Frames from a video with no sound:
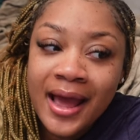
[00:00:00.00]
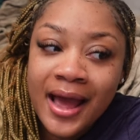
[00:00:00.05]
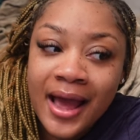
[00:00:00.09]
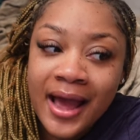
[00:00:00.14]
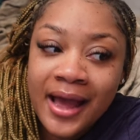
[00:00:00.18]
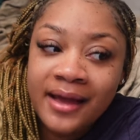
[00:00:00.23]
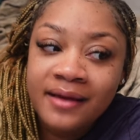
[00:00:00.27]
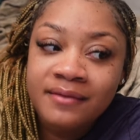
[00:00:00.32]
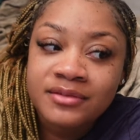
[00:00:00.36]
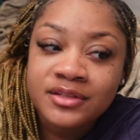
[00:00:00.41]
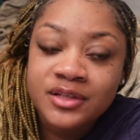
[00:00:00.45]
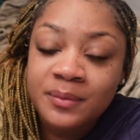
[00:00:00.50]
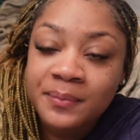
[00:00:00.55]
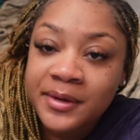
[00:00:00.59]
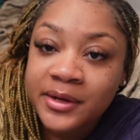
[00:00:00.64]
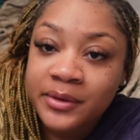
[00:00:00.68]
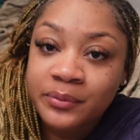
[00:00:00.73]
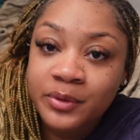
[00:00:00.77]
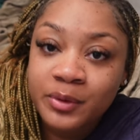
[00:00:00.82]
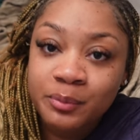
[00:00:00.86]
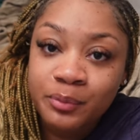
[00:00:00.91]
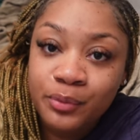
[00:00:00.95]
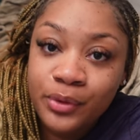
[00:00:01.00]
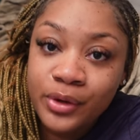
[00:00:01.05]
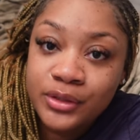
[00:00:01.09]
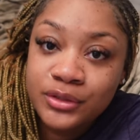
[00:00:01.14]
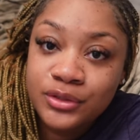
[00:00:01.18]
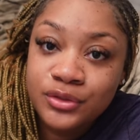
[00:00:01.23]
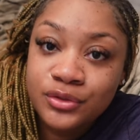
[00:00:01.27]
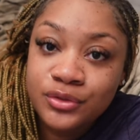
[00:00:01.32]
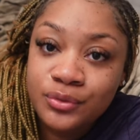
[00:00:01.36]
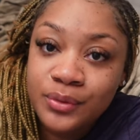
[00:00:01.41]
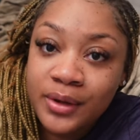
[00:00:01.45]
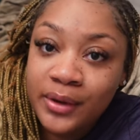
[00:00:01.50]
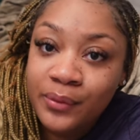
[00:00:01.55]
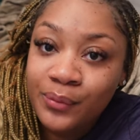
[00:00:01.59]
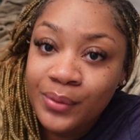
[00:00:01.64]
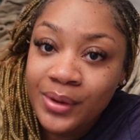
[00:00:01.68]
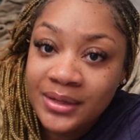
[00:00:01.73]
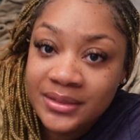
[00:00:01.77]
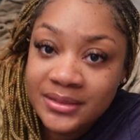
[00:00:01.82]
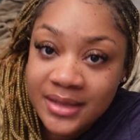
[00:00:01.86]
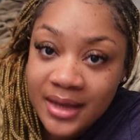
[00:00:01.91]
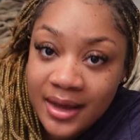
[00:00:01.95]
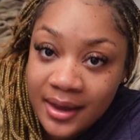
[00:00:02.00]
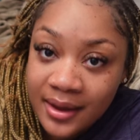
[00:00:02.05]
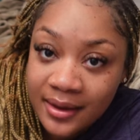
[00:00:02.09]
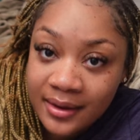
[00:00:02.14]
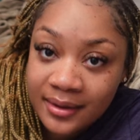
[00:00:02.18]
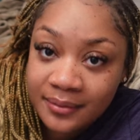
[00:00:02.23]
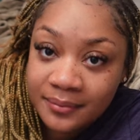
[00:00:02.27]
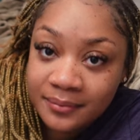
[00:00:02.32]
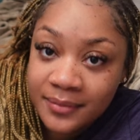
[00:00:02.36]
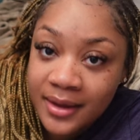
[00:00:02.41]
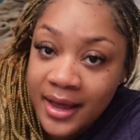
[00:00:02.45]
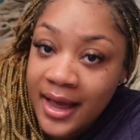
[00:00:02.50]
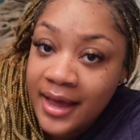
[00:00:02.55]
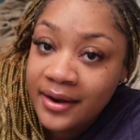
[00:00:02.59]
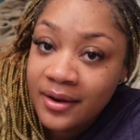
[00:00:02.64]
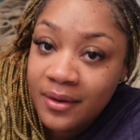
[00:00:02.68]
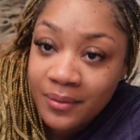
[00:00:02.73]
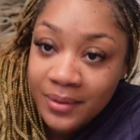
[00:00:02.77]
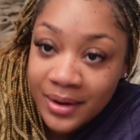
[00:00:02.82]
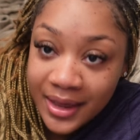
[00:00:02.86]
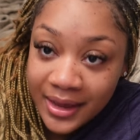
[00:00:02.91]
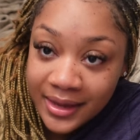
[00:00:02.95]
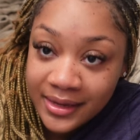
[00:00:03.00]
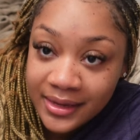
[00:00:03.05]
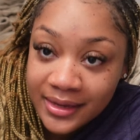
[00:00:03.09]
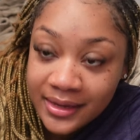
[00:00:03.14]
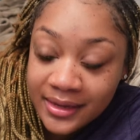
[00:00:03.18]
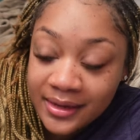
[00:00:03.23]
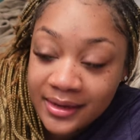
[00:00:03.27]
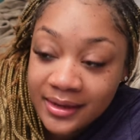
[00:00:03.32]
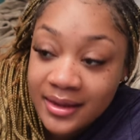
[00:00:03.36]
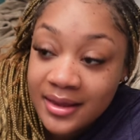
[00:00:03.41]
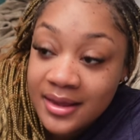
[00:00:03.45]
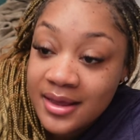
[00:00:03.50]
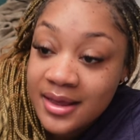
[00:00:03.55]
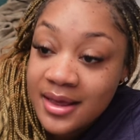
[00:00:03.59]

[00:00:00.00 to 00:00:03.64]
I have so many reports due at one time. I don't like it.